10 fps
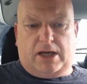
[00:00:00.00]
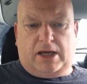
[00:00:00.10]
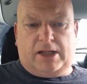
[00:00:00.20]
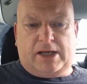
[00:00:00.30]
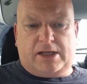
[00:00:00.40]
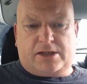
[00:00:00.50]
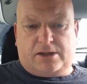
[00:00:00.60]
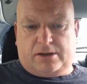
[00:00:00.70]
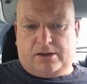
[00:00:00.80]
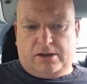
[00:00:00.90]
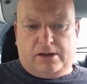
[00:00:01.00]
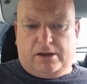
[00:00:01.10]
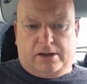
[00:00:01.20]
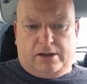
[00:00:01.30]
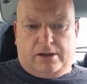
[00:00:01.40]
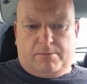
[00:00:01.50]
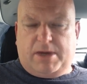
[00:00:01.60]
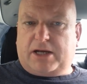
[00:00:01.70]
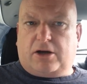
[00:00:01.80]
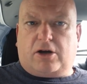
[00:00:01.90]
he needs to
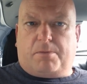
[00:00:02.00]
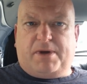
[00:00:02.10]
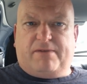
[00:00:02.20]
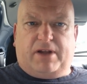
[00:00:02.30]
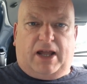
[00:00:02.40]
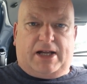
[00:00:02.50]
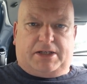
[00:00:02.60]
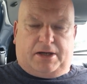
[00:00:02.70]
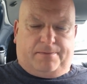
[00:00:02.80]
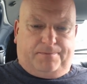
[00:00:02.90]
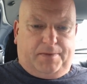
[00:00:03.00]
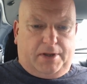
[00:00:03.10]
make a copy of a letter